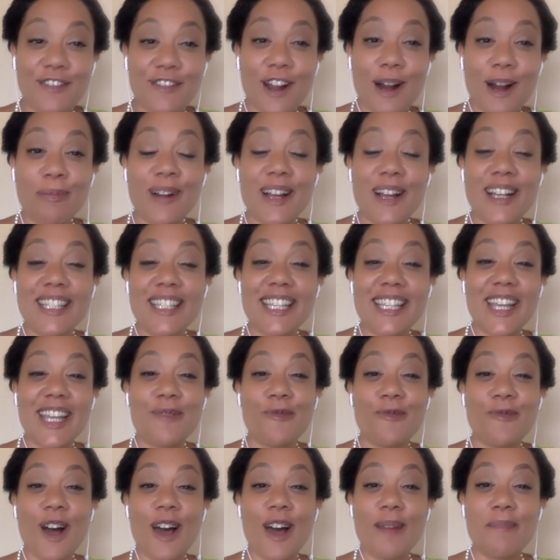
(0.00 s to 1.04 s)
of our
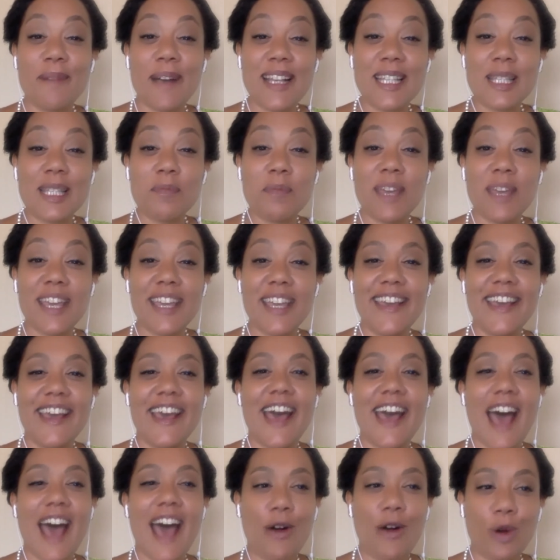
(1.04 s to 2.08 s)
president, Ron Busby,
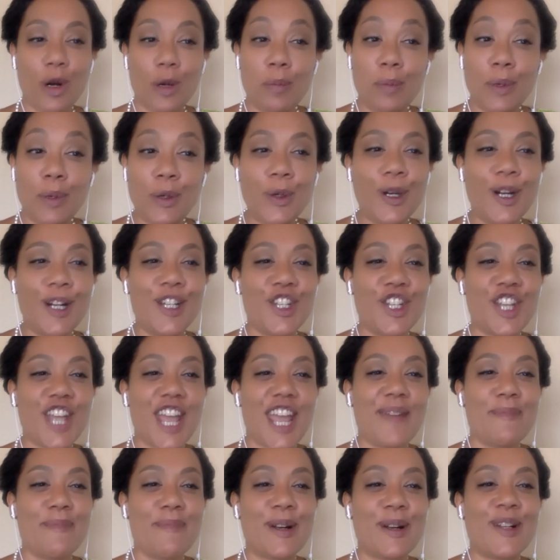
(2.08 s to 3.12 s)
our board,
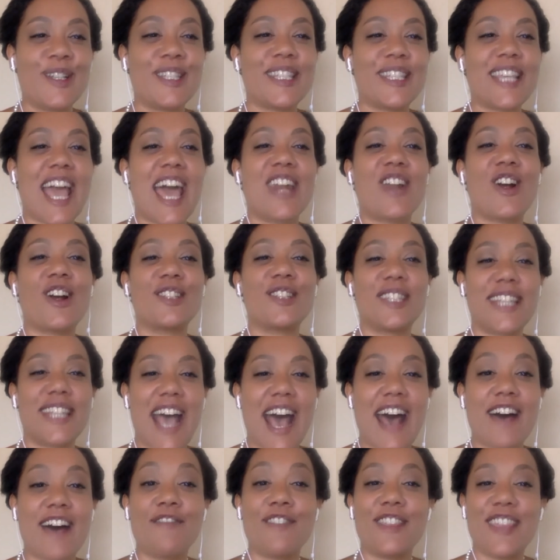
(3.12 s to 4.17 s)
chambers, and our
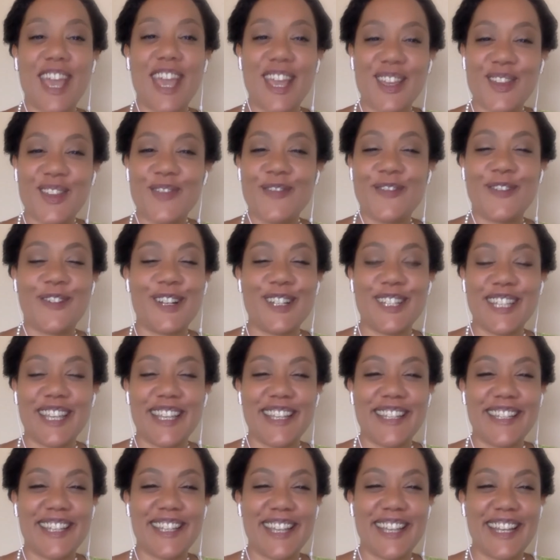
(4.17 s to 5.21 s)
staff, thank you for
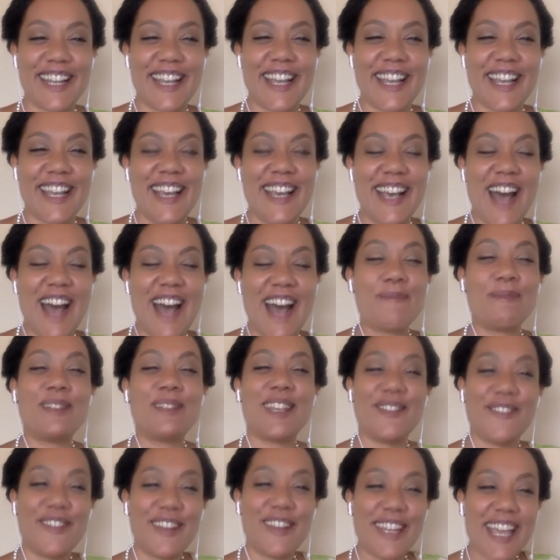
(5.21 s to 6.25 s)
attending. I'm
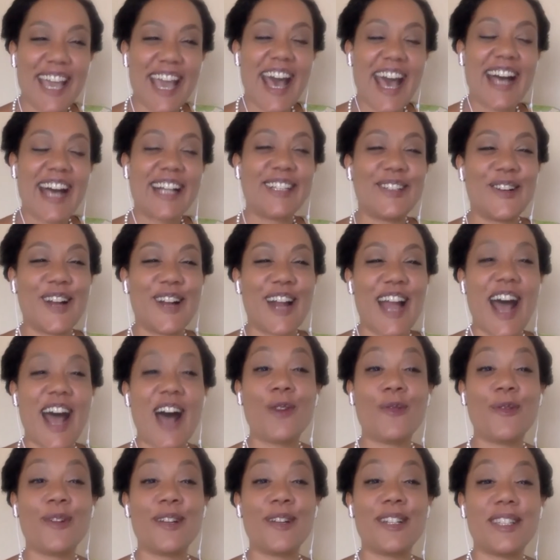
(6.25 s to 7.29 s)
Tiffany Ahelor,
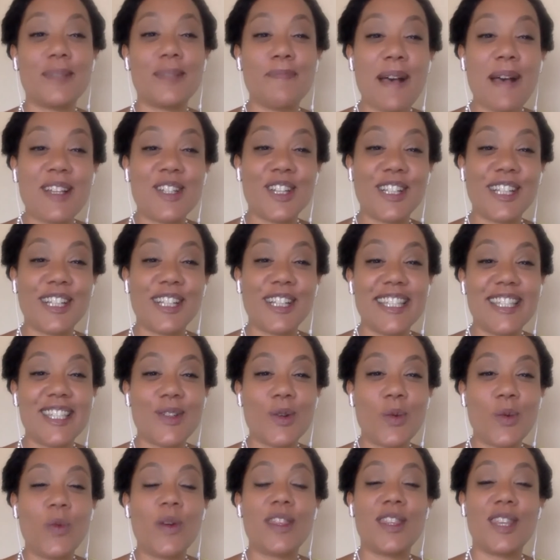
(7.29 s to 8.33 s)
Outreach
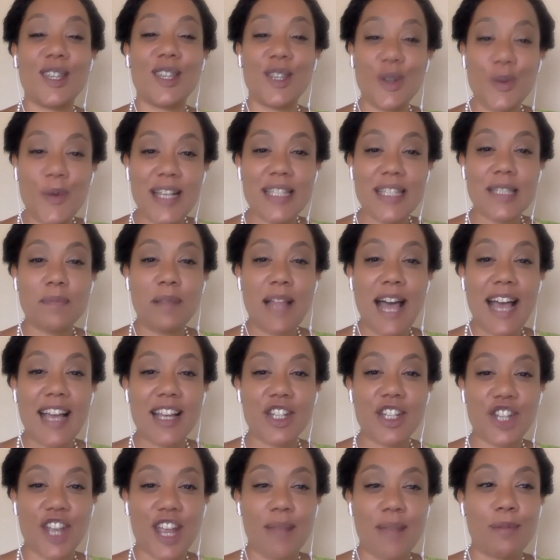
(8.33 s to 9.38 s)
Specialist with the U.S.
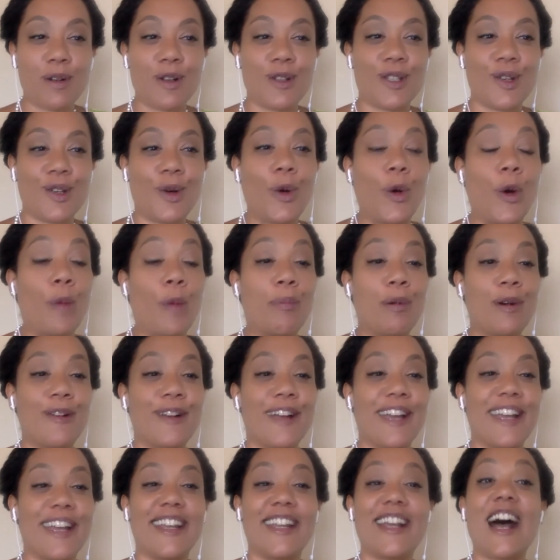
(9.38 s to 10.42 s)
Black Chambers
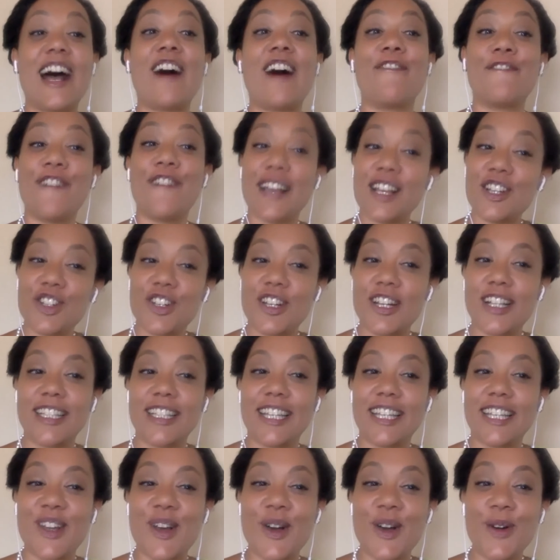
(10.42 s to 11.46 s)
Incorporated,
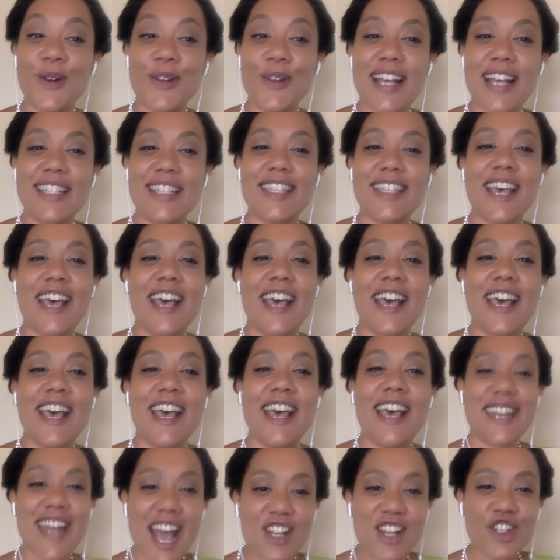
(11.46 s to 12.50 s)
affectionately known as
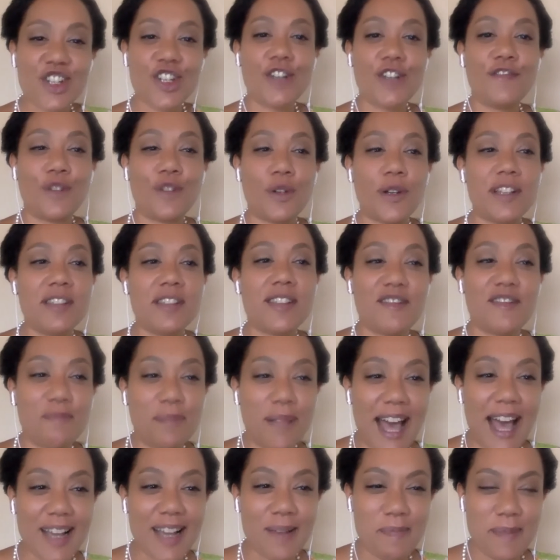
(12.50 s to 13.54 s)
the National Voice of
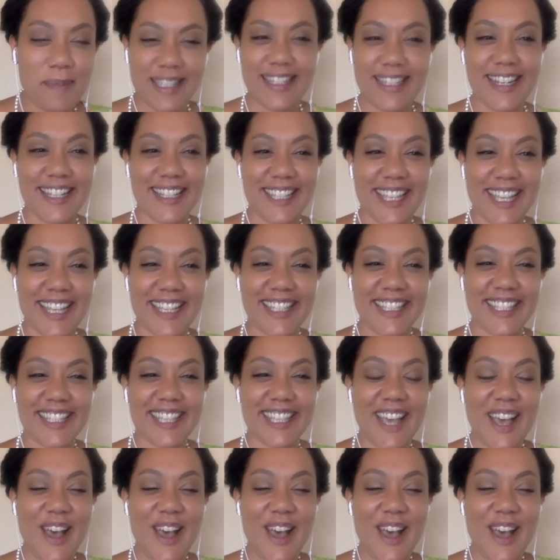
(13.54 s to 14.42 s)
Black Businesses.